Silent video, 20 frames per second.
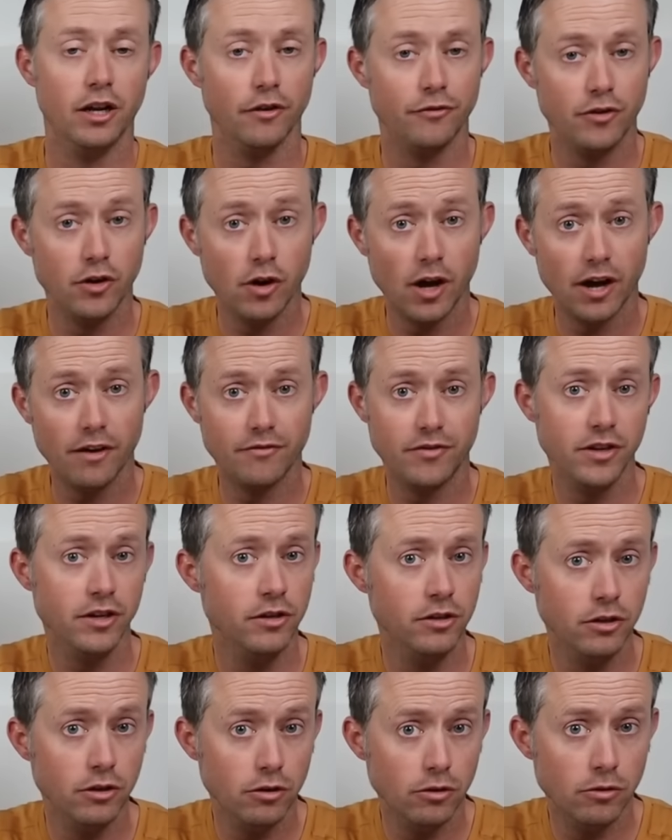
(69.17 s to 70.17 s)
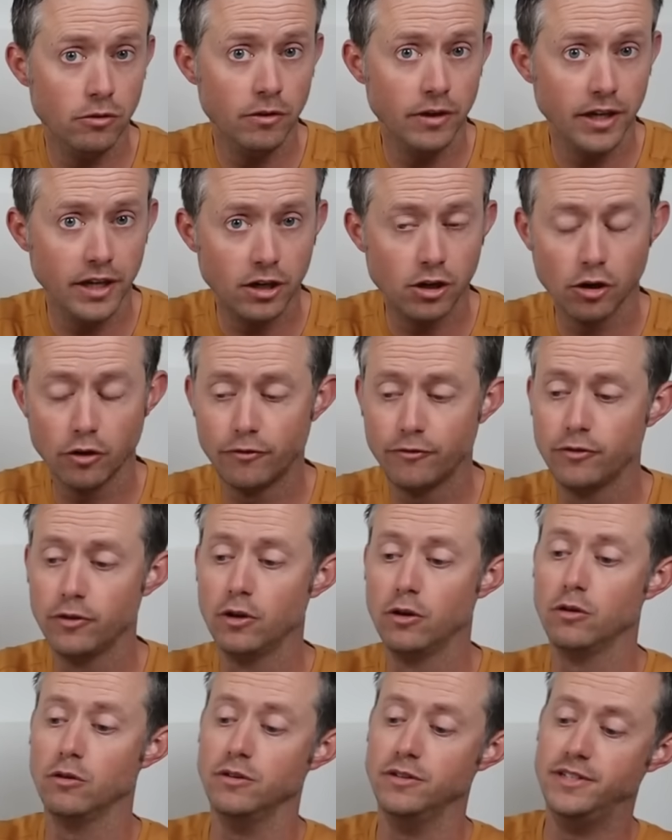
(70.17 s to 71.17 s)
Now, if you have the new
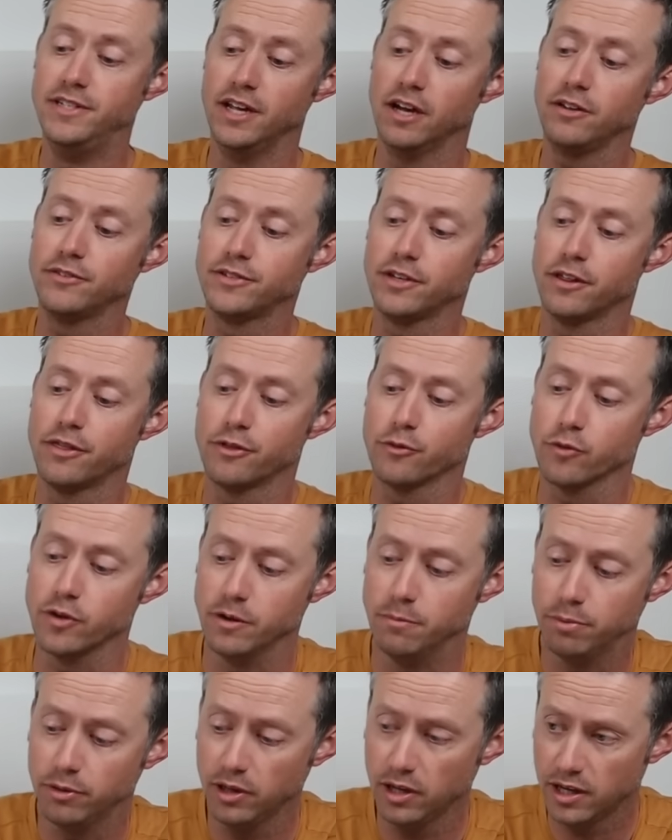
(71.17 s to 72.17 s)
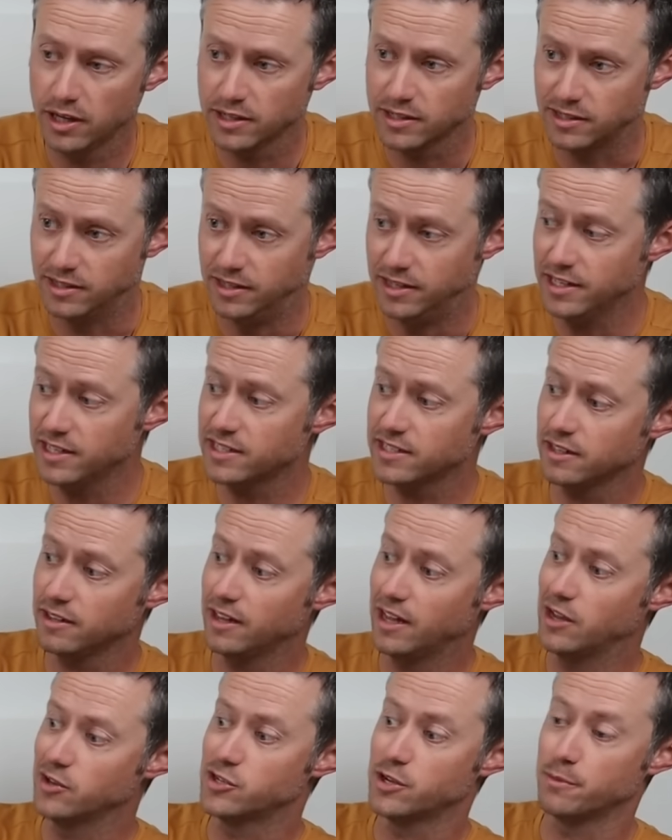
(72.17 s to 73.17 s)
EcoFlow Delta 3 Plus, this
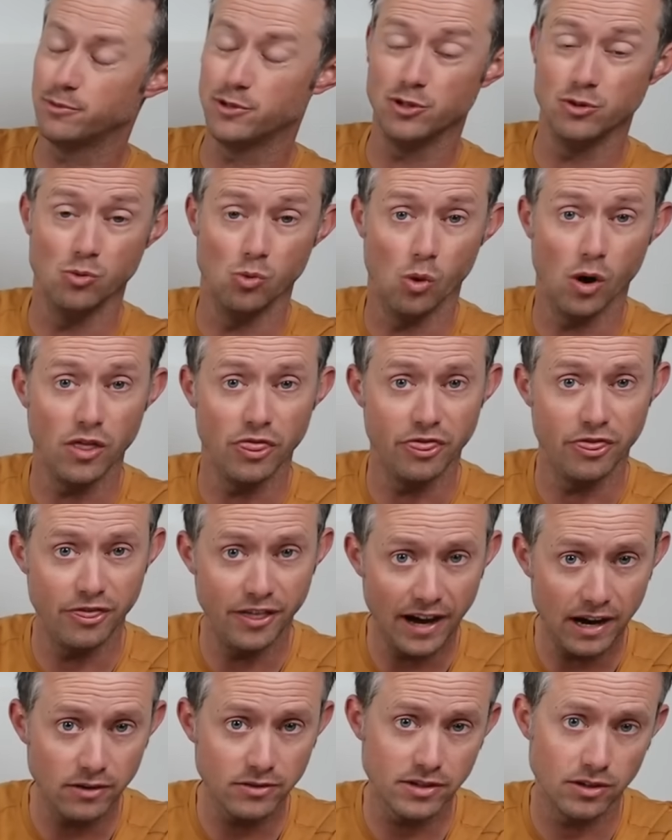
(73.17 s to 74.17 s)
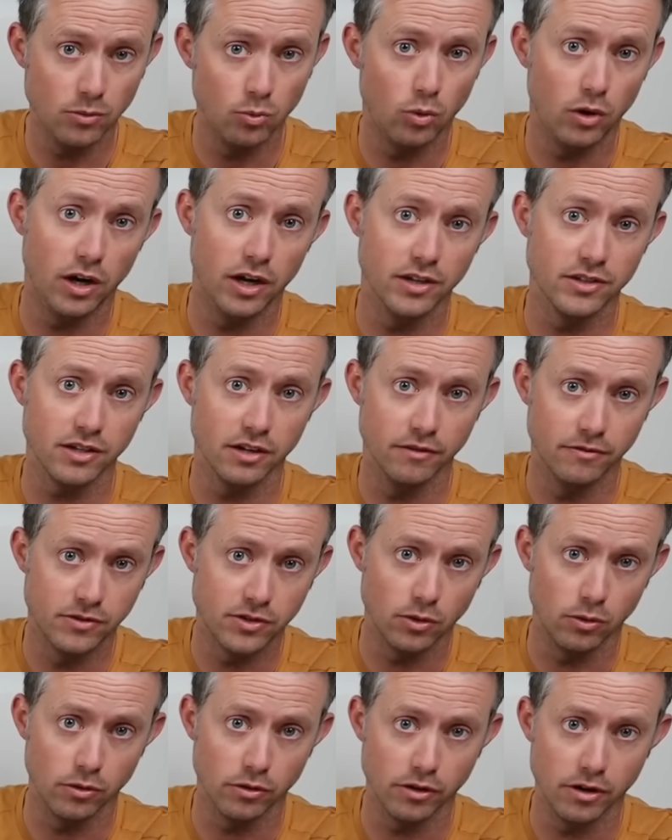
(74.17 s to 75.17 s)
allows up to 1000 watts of
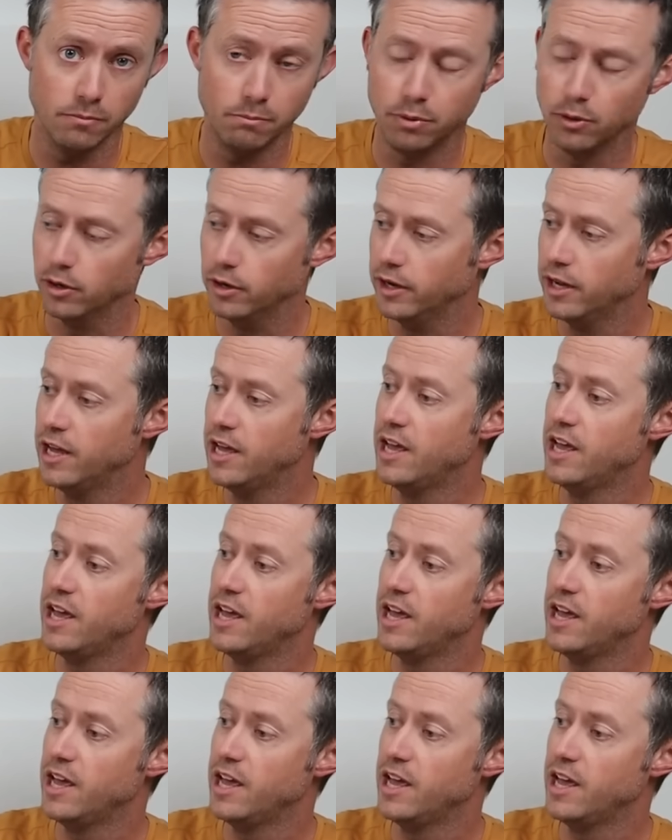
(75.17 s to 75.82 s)
solar input,